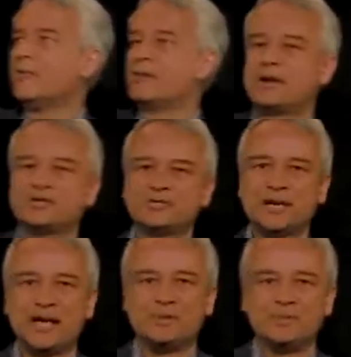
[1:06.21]
we want to
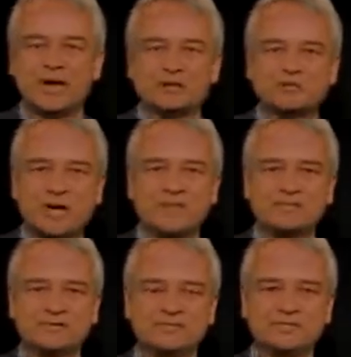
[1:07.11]
understand how the
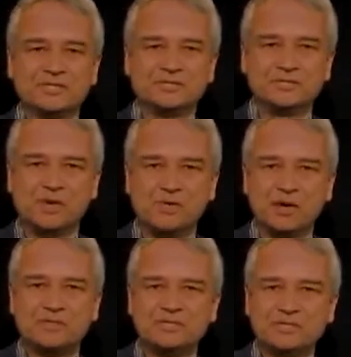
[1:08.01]
microscopic differences between
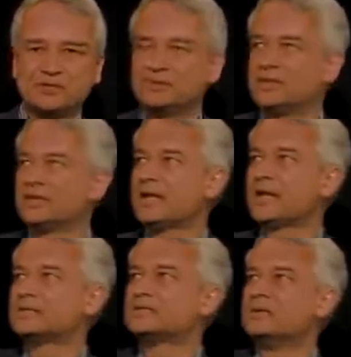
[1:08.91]
one material and the
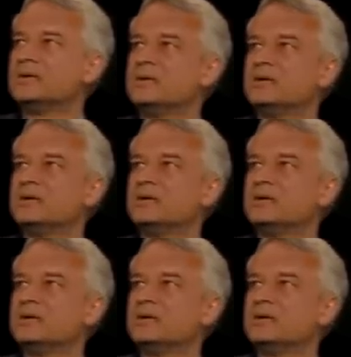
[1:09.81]
next